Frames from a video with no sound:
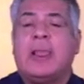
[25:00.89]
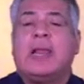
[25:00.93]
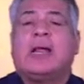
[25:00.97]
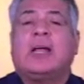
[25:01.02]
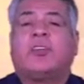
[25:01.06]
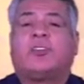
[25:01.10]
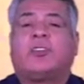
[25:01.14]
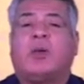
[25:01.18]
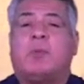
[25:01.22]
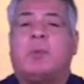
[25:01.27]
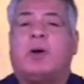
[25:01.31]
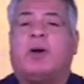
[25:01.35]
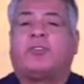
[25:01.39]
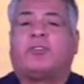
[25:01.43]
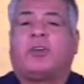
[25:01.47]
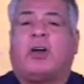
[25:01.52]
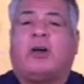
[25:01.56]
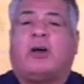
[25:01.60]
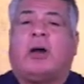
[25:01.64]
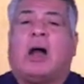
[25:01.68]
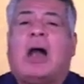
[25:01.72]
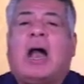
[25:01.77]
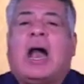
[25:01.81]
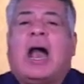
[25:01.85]
Some of us,
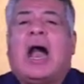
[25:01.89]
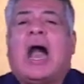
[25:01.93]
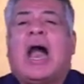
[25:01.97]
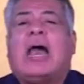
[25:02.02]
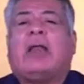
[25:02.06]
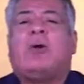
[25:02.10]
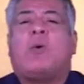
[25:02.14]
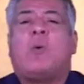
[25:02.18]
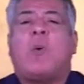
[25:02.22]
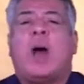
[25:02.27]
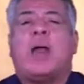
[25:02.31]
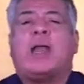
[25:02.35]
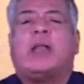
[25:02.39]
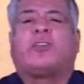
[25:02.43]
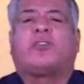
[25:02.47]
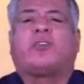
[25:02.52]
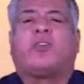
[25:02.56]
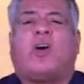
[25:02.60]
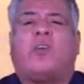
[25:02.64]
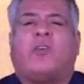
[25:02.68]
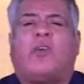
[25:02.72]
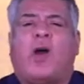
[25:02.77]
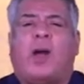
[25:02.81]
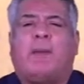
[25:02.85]
are, I don't want a
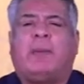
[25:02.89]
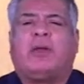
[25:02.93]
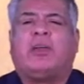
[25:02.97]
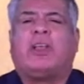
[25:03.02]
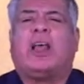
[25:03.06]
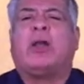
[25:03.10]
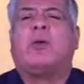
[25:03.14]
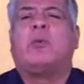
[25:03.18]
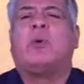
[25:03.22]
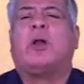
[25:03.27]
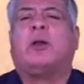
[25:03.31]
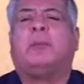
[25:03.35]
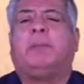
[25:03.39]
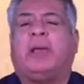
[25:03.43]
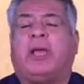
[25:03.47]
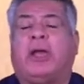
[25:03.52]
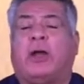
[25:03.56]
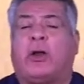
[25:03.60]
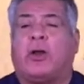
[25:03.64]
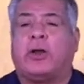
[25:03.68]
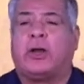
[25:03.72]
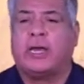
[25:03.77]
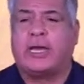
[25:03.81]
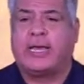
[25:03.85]
soft heart because I don't want to be
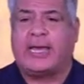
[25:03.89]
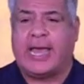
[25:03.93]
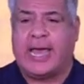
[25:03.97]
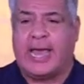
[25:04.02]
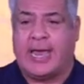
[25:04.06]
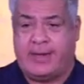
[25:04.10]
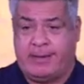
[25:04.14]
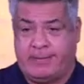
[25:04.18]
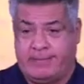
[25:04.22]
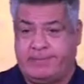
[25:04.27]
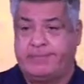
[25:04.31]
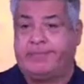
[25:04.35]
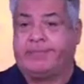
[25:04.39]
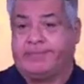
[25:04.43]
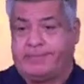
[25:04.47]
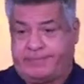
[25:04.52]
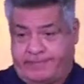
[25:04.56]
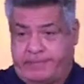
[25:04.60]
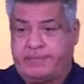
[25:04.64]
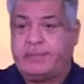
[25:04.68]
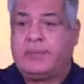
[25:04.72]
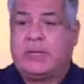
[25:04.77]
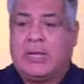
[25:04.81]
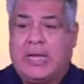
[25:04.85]
hurt again,
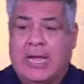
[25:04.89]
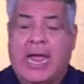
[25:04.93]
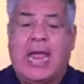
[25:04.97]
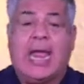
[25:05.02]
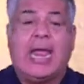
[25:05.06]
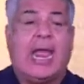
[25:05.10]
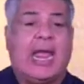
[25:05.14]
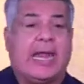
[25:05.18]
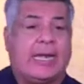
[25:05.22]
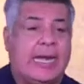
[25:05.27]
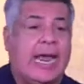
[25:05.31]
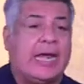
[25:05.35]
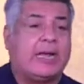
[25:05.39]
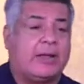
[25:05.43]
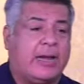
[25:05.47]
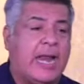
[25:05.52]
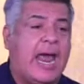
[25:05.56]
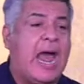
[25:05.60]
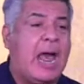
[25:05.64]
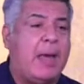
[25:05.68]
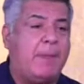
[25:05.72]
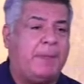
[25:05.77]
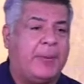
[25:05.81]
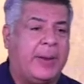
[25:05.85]
and, and that could
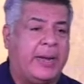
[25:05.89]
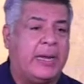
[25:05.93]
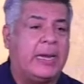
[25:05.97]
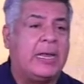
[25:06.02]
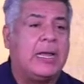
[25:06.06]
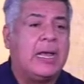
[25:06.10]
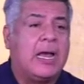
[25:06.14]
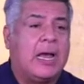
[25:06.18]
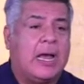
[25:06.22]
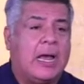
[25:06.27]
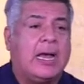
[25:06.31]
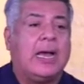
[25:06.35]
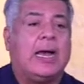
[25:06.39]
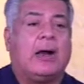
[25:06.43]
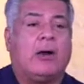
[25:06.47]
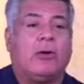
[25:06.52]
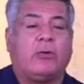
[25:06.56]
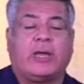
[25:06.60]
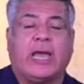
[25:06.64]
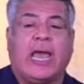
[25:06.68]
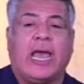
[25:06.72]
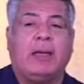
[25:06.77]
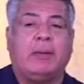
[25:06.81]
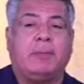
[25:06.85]
happen. Uh,
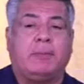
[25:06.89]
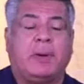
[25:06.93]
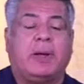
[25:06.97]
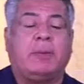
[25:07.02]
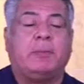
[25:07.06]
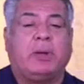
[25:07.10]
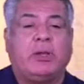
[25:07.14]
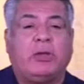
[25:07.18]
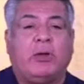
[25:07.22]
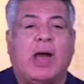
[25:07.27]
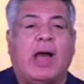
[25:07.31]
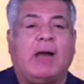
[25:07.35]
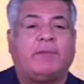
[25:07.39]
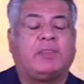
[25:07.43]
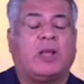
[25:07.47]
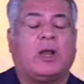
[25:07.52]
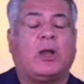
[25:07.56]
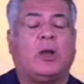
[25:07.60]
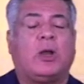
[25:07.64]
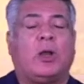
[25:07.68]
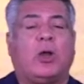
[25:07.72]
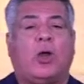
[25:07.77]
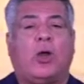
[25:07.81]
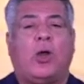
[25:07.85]
okay? But, but you have to
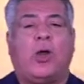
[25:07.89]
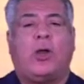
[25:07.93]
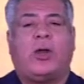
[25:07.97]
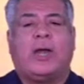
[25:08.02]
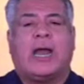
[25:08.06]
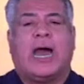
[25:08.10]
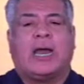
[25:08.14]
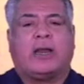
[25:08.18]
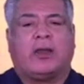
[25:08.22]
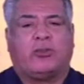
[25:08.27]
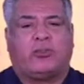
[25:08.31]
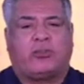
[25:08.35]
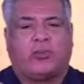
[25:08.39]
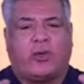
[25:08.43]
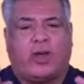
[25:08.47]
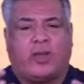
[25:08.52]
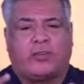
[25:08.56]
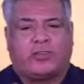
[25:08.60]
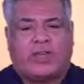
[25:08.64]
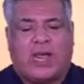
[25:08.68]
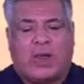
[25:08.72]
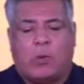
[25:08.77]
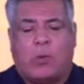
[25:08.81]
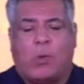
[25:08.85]
learn how to
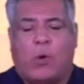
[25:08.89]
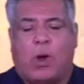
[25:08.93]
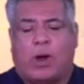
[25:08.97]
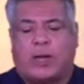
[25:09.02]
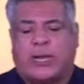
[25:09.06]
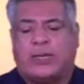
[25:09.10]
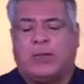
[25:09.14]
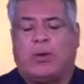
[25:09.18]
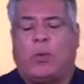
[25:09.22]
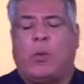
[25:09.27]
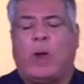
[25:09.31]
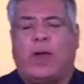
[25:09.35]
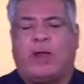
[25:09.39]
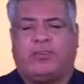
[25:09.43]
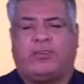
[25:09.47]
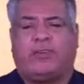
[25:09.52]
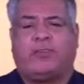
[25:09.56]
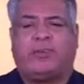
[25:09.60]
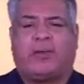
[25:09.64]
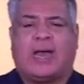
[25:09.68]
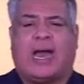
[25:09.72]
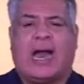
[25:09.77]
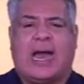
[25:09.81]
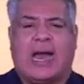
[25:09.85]
trust and walk in the ways of
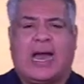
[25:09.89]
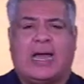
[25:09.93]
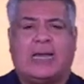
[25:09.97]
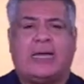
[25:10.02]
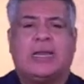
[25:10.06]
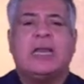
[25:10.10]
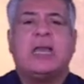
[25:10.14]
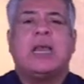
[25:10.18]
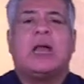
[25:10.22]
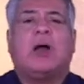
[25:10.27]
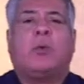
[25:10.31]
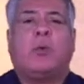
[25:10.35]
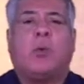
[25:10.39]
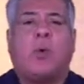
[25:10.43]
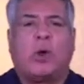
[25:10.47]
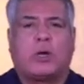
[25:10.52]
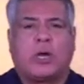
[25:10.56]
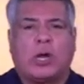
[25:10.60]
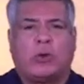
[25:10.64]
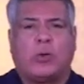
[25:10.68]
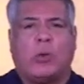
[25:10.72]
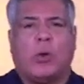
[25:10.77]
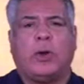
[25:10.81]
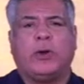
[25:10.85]
God, walk
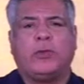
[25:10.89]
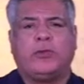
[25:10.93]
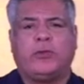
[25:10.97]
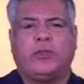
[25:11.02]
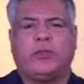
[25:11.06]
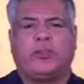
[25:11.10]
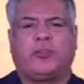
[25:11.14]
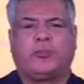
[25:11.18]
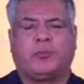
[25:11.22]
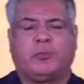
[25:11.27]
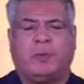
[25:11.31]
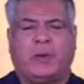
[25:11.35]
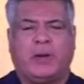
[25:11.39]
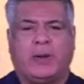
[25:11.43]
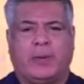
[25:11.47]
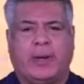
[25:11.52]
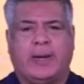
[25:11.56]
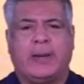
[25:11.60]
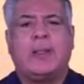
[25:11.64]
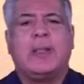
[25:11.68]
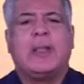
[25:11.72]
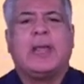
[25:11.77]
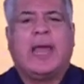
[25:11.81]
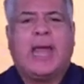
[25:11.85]
according to the Spirit,
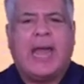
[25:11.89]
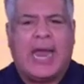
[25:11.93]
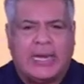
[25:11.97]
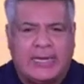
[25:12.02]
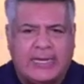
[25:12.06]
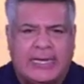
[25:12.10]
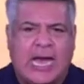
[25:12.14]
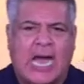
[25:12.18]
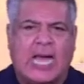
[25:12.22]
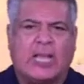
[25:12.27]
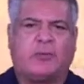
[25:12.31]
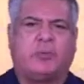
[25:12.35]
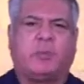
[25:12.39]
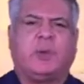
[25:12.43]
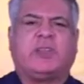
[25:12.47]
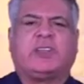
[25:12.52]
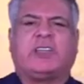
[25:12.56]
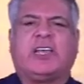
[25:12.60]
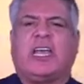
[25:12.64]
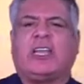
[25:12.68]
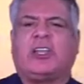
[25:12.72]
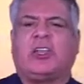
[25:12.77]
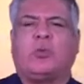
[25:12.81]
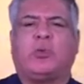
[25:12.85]
and God's
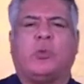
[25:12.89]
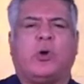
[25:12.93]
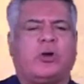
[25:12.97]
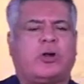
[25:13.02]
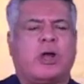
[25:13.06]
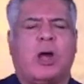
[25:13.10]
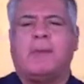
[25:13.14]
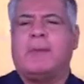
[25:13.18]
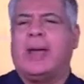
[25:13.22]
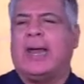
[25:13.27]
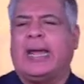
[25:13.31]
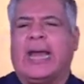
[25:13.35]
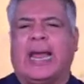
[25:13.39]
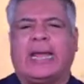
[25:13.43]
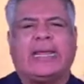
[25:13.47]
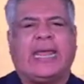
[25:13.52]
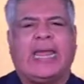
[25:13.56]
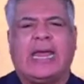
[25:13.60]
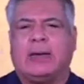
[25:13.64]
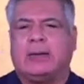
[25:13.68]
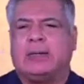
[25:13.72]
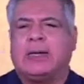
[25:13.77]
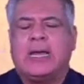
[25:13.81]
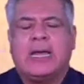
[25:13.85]
protection will come. And I
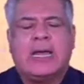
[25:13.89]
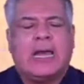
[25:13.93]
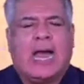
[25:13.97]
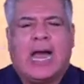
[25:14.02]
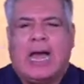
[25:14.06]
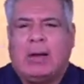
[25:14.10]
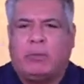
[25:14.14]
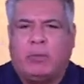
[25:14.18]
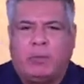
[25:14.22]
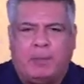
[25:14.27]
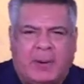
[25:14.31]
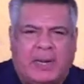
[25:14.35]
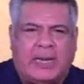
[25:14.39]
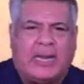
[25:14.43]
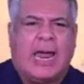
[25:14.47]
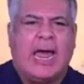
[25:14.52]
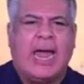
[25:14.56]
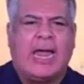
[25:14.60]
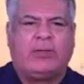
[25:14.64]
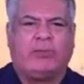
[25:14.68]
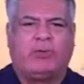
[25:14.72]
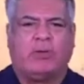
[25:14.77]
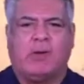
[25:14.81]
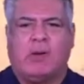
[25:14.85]
can't, I would be
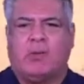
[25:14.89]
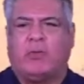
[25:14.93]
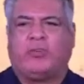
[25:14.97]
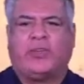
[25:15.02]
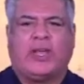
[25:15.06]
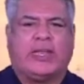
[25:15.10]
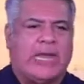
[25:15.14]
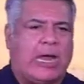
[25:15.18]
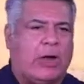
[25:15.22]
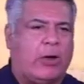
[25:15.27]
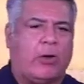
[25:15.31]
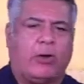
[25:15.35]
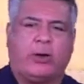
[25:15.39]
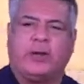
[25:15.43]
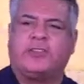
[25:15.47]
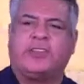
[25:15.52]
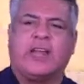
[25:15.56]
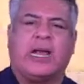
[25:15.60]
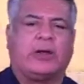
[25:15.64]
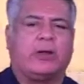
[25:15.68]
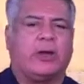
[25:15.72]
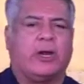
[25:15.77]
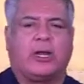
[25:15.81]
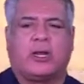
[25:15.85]
lying to you. I would say that hurt is not
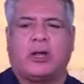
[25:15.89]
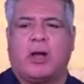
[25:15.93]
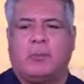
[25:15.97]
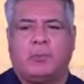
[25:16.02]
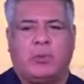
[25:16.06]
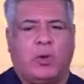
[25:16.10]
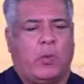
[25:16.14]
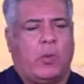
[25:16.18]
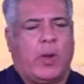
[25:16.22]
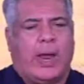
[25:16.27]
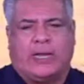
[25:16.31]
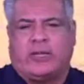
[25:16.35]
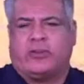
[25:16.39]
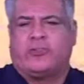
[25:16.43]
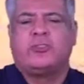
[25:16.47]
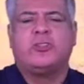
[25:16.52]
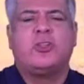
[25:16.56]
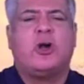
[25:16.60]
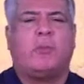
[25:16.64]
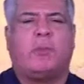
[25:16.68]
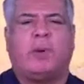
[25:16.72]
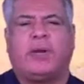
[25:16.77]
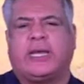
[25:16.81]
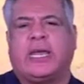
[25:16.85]
going to come your way because
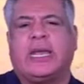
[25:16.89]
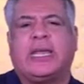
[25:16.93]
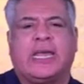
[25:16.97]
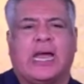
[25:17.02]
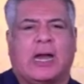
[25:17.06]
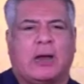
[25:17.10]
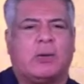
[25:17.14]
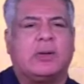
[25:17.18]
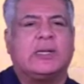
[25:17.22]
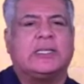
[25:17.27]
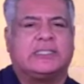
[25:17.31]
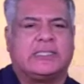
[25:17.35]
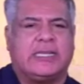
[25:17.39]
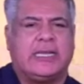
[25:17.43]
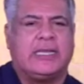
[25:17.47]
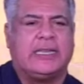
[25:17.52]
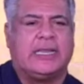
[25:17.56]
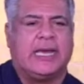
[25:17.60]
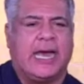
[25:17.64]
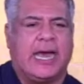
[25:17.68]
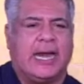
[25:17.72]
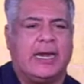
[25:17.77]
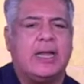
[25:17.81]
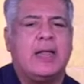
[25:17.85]
nobody can guarantee
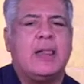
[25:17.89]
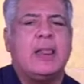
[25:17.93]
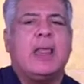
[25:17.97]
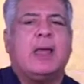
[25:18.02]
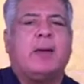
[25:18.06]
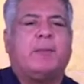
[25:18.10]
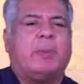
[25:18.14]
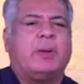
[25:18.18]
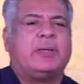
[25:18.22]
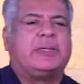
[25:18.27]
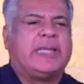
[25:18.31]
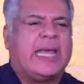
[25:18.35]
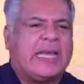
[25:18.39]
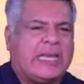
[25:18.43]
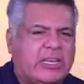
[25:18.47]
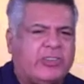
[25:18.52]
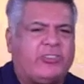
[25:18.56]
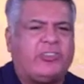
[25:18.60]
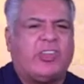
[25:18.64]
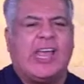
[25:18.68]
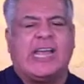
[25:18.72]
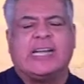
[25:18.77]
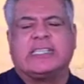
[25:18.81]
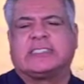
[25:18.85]
that. But take a
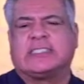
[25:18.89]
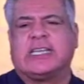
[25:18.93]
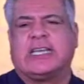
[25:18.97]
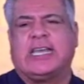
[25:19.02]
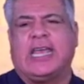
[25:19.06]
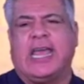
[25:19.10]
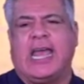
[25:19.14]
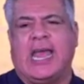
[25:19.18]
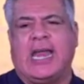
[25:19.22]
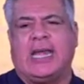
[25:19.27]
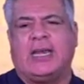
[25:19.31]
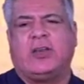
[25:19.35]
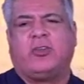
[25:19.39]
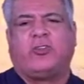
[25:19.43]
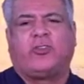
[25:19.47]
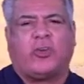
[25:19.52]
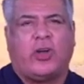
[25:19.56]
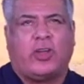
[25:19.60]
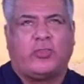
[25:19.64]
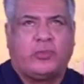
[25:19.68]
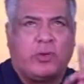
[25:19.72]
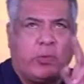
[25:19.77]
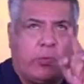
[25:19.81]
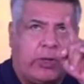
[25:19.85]
chance again,
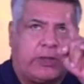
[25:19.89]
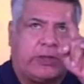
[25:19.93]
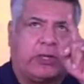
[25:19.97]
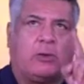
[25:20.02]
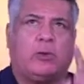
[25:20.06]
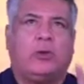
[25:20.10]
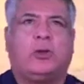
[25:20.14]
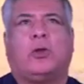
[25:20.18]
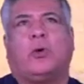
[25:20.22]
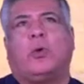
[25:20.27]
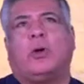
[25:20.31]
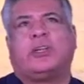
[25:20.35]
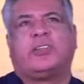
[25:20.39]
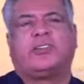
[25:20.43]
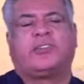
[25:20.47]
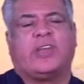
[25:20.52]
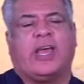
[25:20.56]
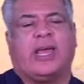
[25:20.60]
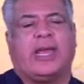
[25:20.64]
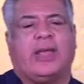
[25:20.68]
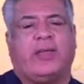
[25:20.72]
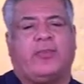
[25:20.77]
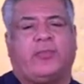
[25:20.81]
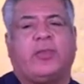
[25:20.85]
trust in what the Lord
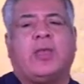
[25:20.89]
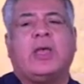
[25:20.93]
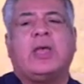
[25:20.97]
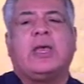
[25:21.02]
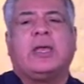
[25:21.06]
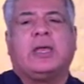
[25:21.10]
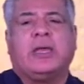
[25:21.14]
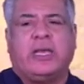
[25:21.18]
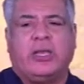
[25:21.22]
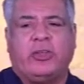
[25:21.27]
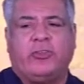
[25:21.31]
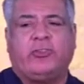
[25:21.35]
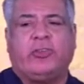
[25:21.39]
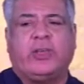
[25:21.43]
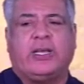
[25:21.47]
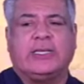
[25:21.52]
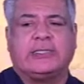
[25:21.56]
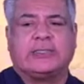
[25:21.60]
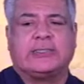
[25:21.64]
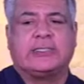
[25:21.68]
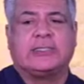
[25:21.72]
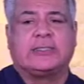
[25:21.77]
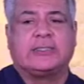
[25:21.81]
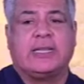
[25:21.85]
says in
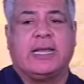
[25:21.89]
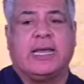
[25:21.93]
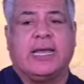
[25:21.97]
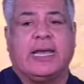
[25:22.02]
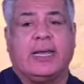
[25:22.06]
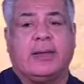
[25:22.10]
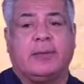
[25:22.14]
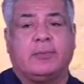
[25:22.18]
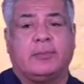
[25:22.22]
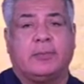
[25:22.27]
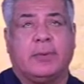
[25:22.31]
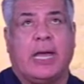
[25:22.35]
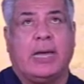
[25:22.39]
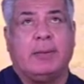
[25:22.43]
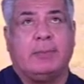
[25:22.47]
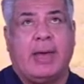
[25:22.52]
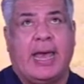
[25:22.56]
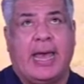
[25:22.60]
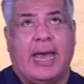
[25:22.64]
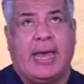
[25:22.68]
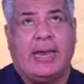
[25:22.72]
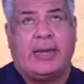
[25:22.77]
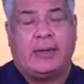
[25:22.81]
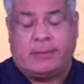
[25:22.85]
Jesus' name.
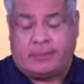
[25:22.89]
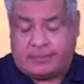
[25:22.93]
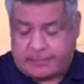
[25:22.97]
Amen?